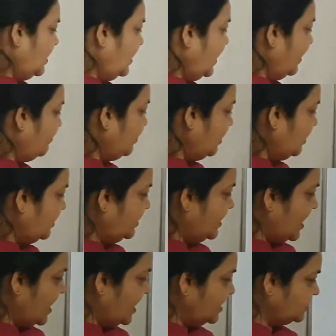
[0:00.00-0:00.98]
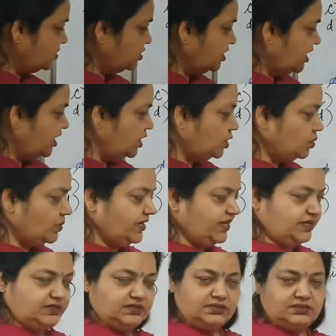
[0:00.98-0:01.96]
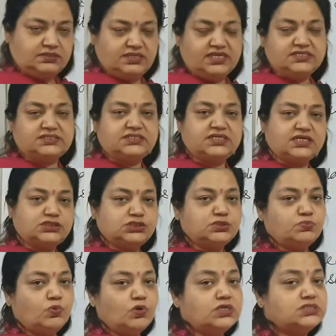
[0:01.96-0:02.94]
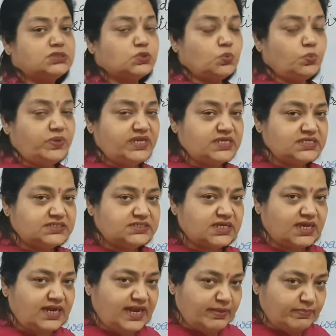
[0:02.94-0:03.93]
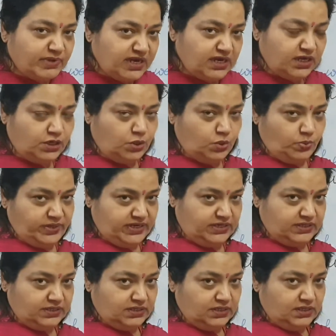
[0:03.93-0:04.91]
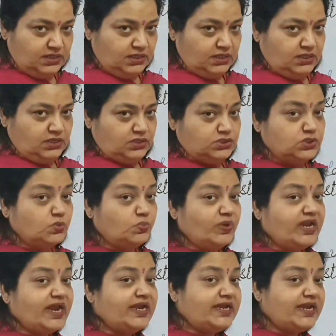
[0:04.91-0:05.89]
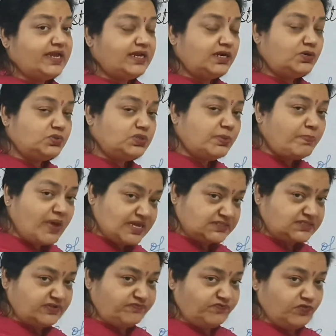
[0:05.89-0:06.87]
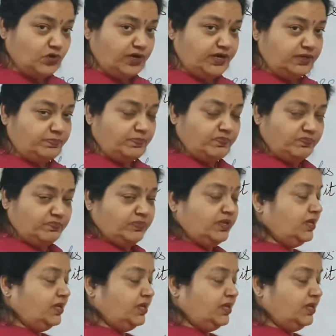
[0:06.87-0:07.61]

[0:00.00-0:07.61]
A lemon dash into it. The instruction was squeeze a lemon into it. So when I take it to the passive form,